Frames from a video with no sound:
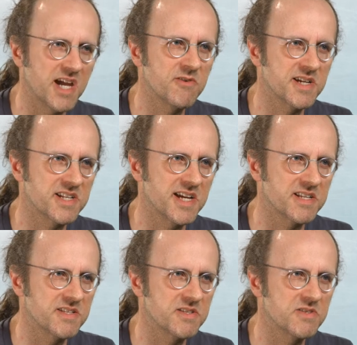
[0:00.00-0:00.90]
direct
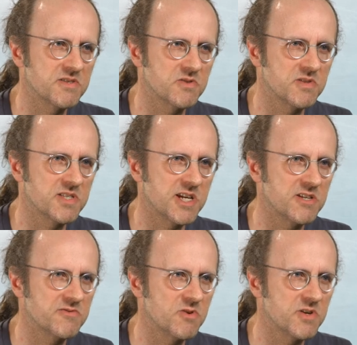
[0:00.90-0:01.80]
access to this kind
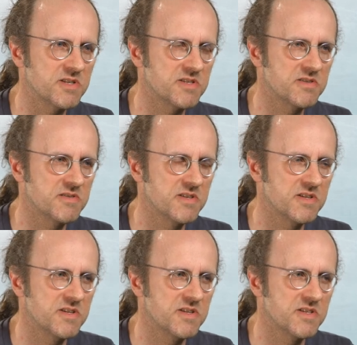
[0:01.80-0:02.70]
of noise.
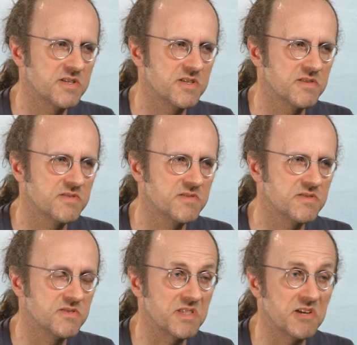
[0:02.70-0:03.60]

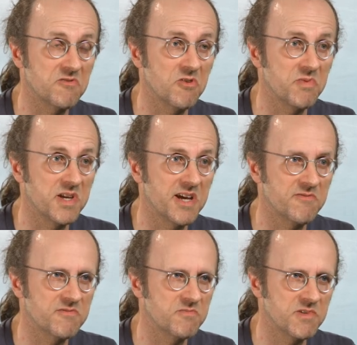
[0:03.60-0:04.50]
So therefore, we
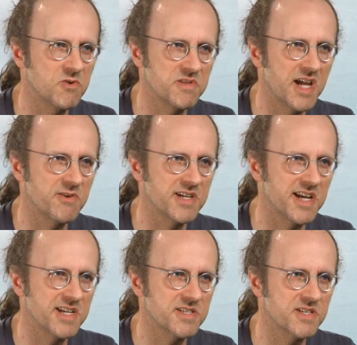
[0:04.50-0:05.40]
have no direct
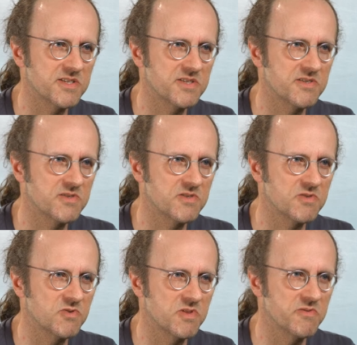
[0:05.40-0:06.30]
access
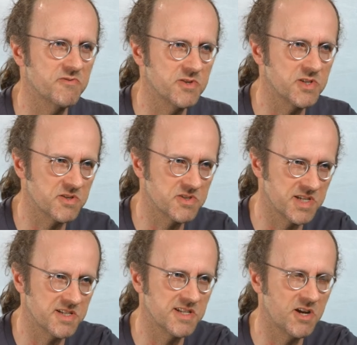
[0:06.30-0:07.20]
to the physical
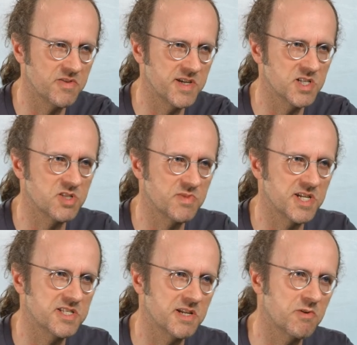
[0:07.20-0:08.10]
signal out there in
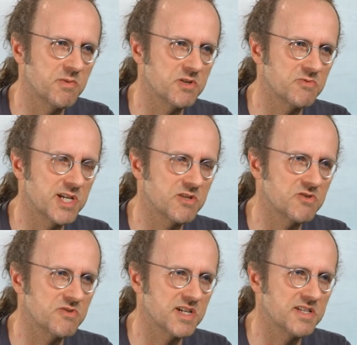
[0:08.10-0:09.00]
space that we want to
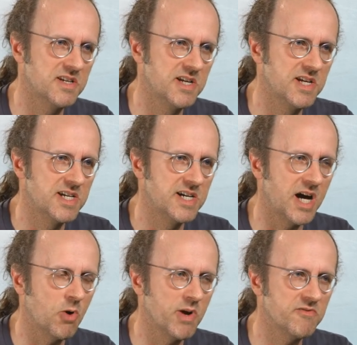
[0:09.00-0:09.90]
reconstruct.
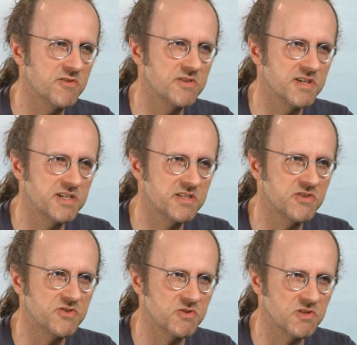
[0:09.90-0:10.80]
However, in
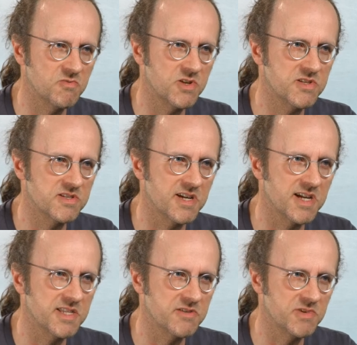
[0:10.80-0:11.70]
addition to the one
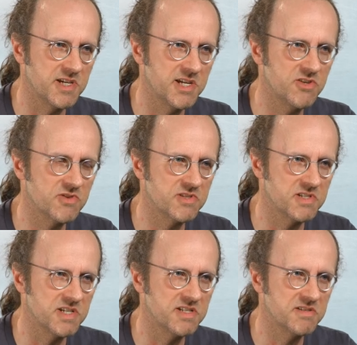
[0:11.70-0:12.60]
star that we're
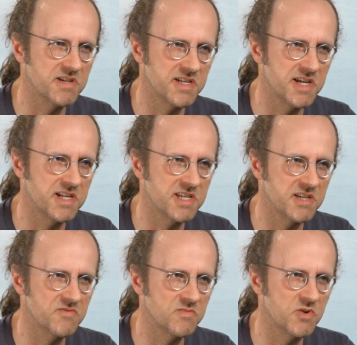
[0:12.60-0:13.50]
interested in at any
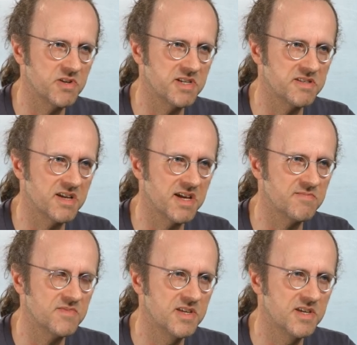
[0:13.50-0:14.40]
given point in
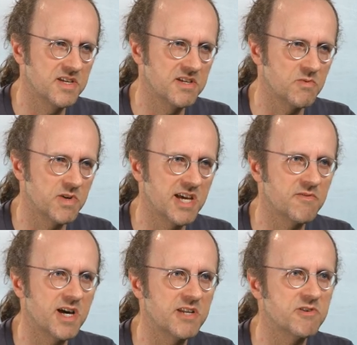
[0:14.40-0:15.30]
time, we have
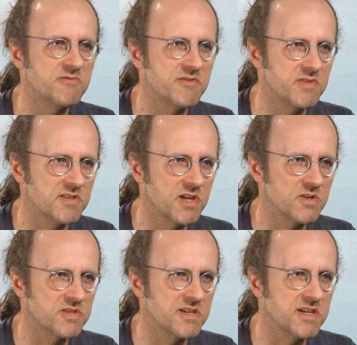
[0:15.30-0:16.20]

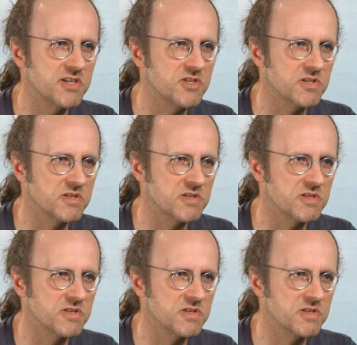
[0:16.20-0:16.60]
150,000 additional